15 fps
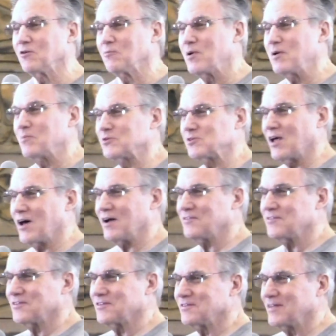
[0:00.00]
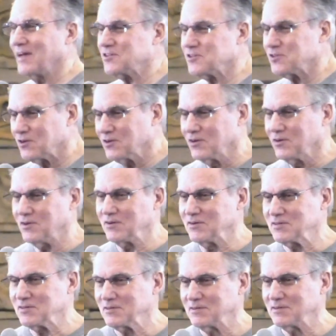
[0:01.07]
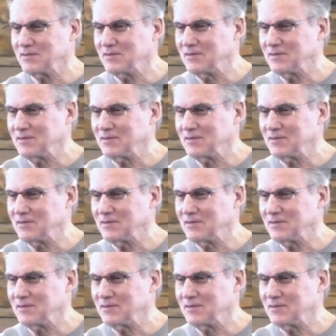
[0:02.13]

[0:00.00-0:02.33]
in other people's lives. That's the good news.